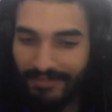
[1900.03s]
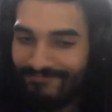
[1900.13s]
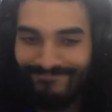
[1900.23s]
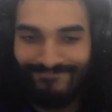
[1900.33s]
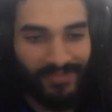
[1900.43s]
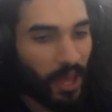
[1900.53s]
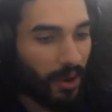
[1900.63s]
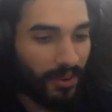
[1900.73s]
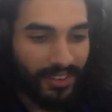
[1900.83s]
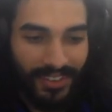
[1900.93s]

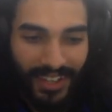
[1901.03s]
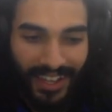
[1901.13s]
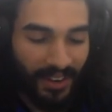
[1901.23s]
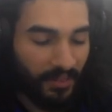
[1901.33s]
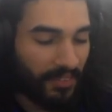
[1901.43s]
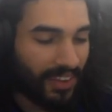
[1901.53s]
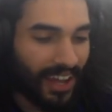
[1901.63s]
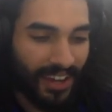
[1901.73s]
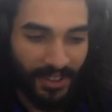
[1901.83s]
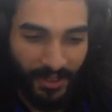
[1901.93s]
No, and I'm
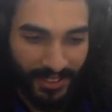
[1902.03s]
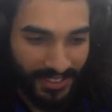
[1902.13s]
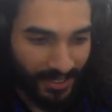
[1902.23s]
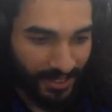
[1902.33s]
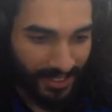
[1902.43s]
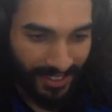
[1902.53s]
not going to.